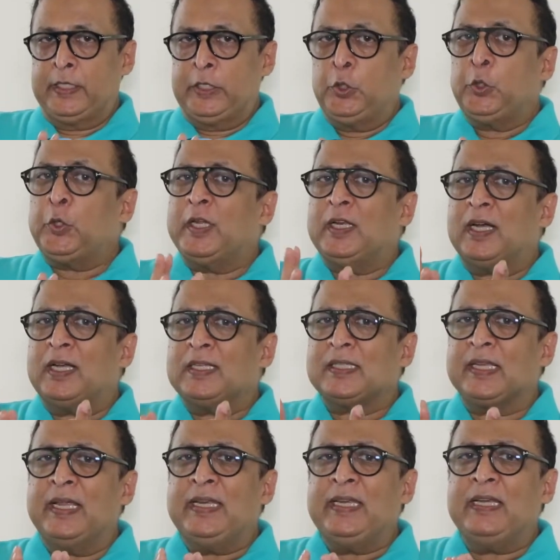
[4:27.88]
You can
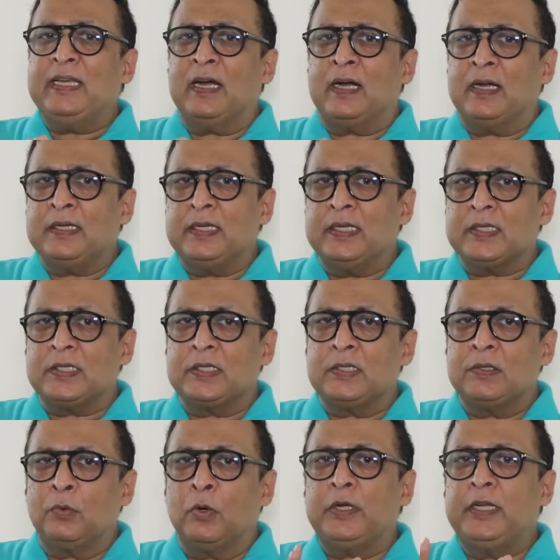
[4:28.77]
ask any artist
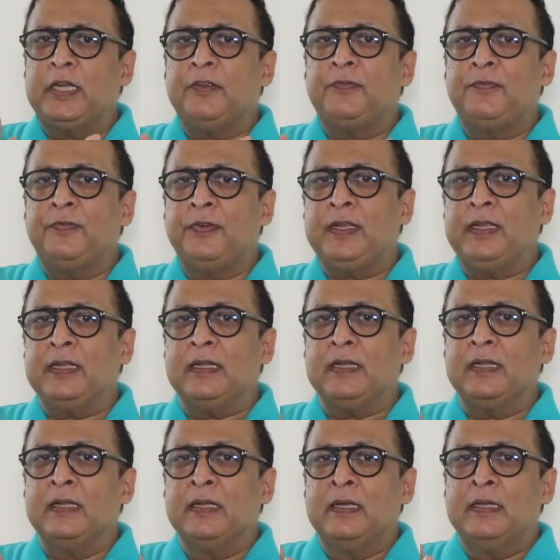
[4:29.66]
what they feel
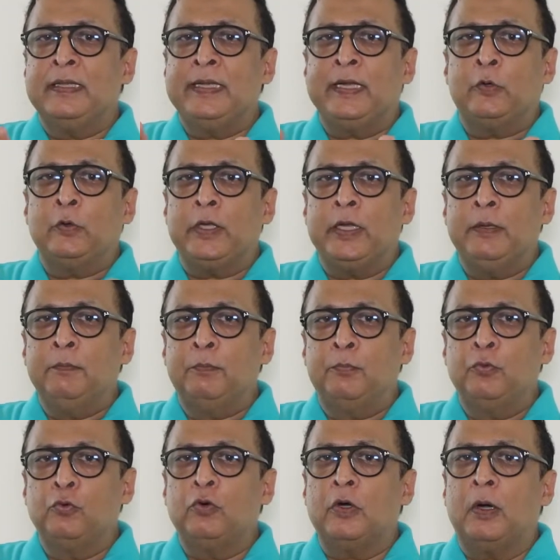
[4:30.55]
they could
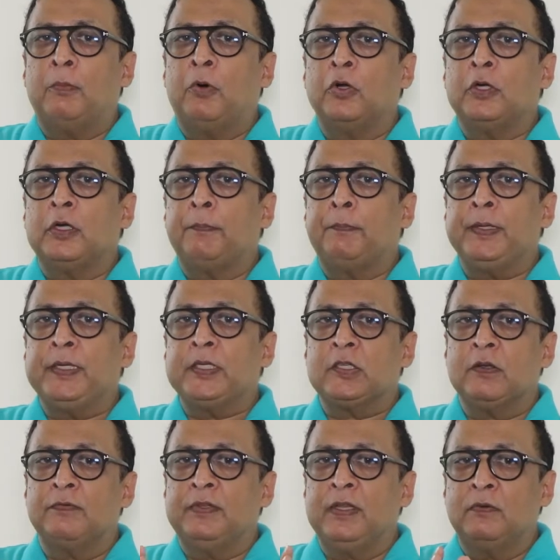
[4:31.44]
improve about a
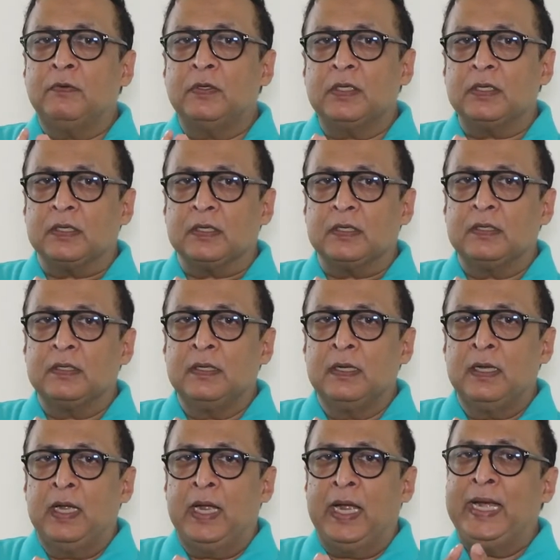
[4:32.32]
piece of their work,
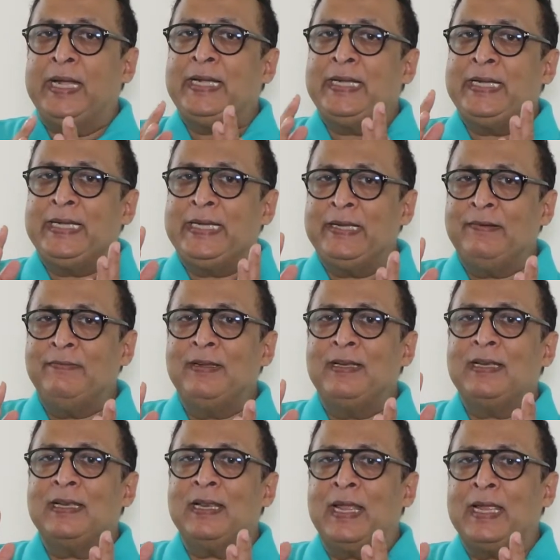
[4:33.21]
and they
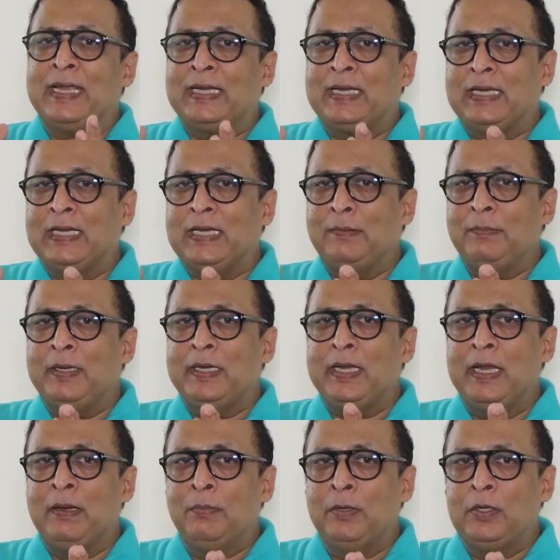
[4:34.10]
will likely
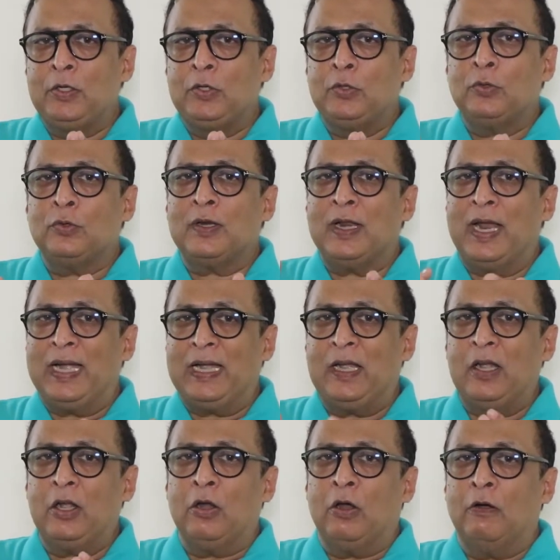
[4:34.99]
be able to
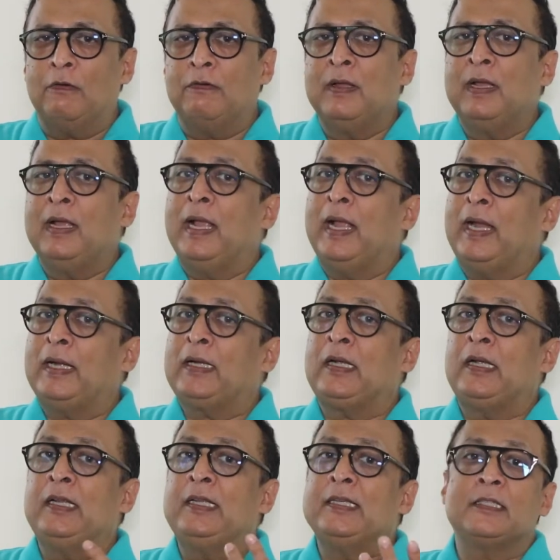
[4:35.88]
rattle off
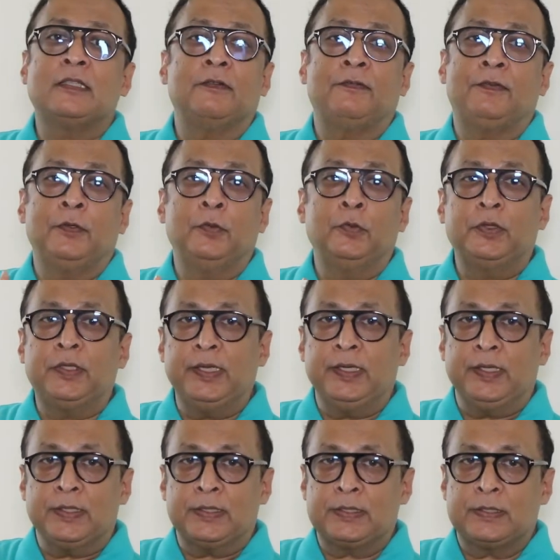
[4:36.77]
at least a few
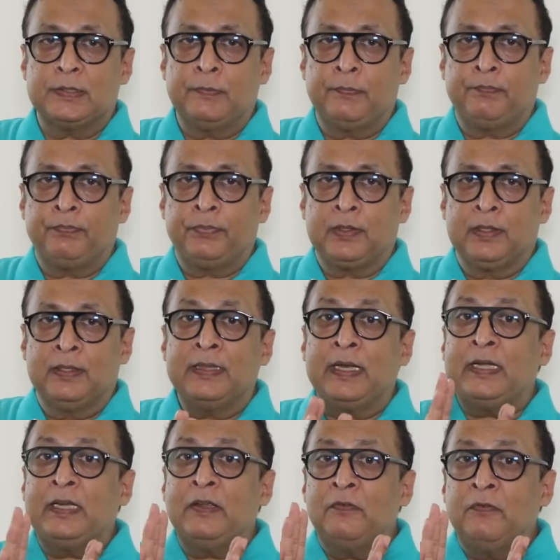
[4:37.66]
things
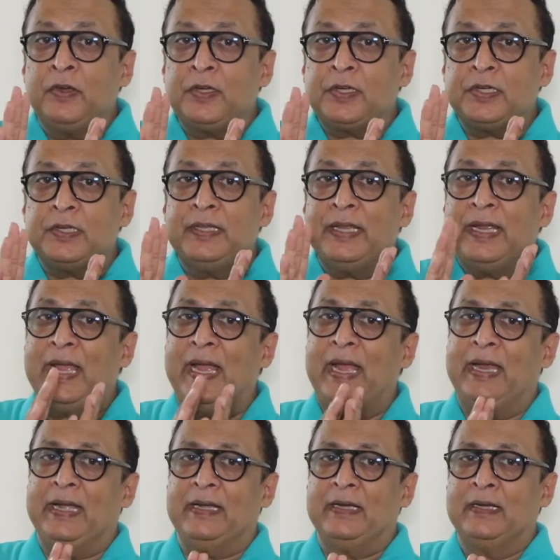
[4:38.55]
that they wished they
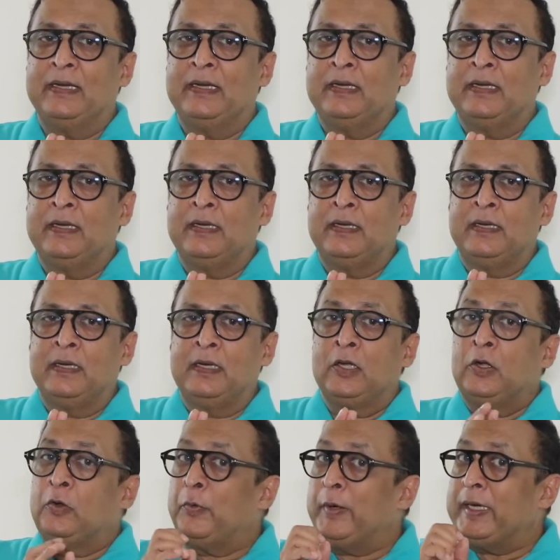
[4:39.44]
had
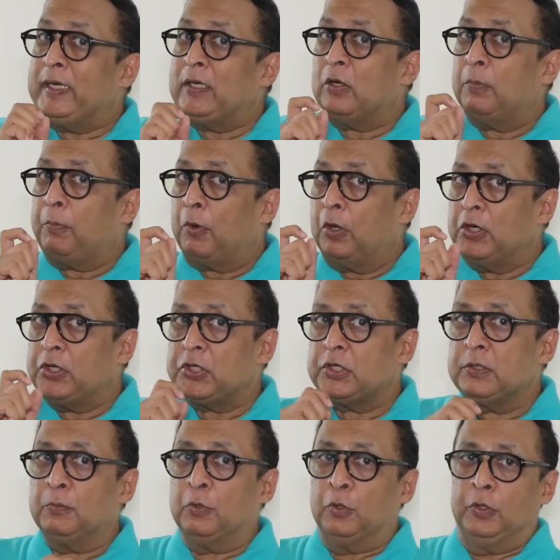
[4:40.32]
tweaked or
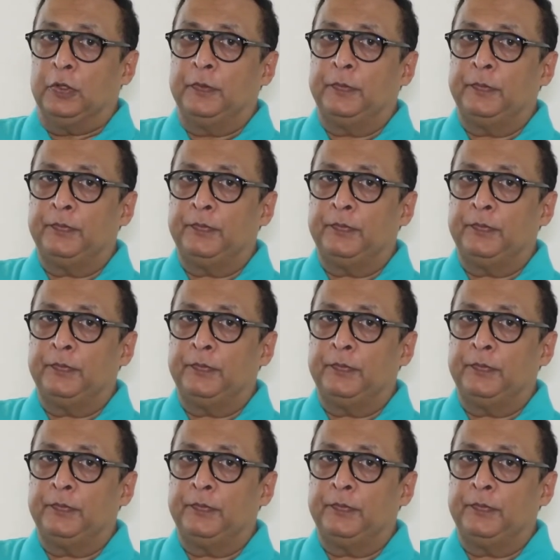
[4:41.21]
polished more.